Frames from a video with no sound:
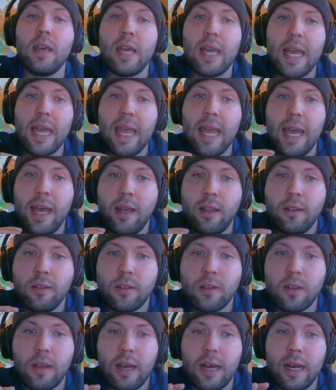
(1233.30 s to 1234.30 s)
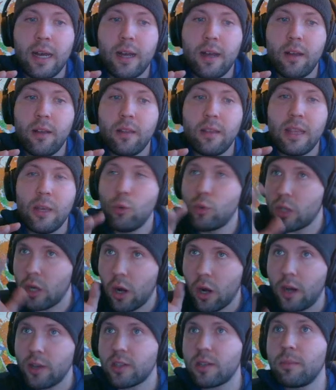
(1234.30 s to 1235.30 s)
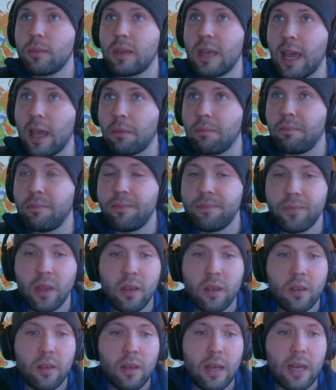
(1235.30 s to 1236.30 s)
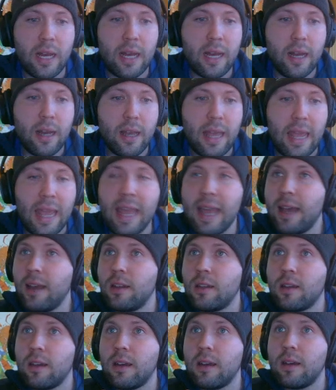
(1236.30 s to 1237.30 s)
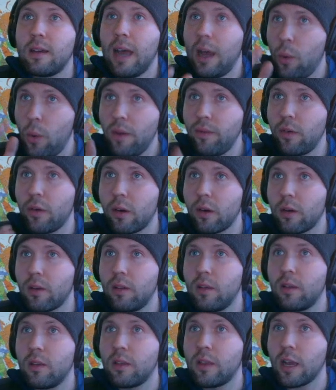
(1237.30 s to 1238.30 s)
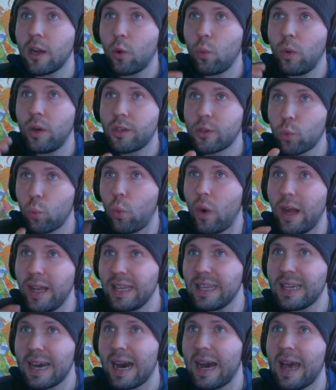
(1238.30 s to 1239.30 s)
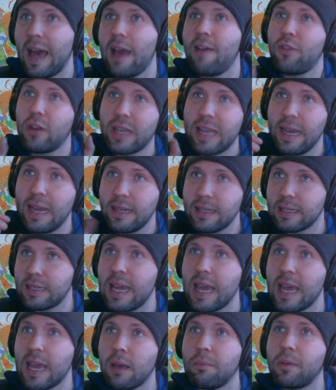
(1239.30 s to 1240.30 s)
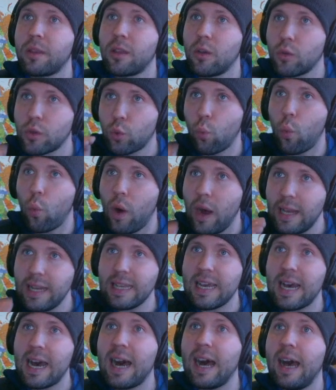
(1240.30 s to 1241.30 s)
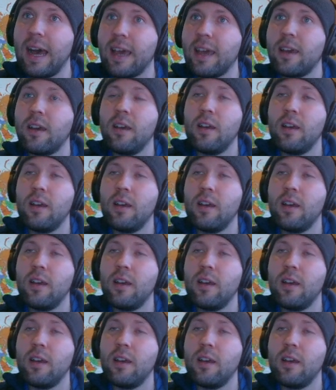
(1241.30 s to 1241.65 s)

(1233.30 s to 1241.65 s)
and uh, it was an awesome game. Uh, and however, there was one guy I forget his name, but there was one guy